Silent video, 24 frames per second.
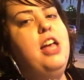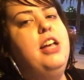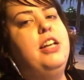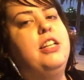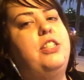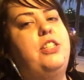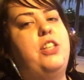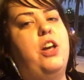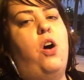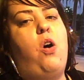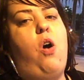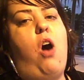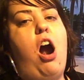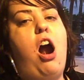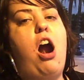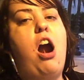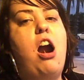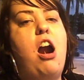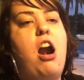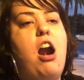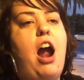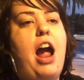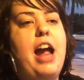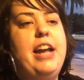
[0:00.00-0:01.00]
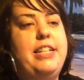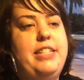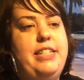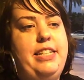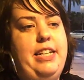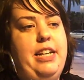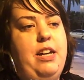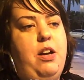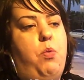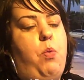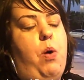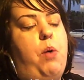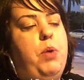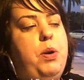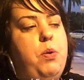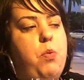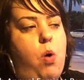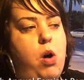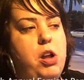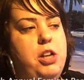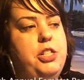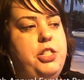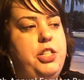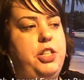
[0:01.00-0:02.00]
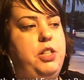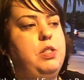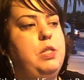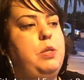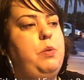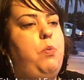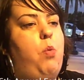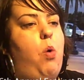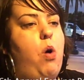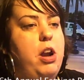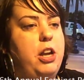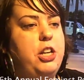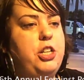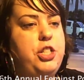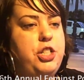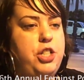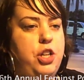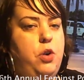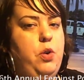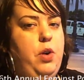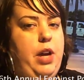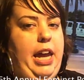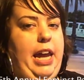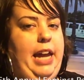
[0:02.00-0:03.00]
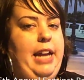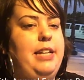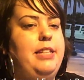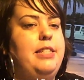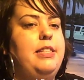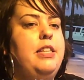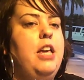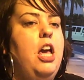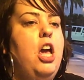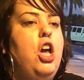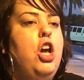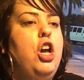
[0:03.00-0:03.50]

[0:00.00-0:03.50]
So our idea, what we want to do is we want to showcase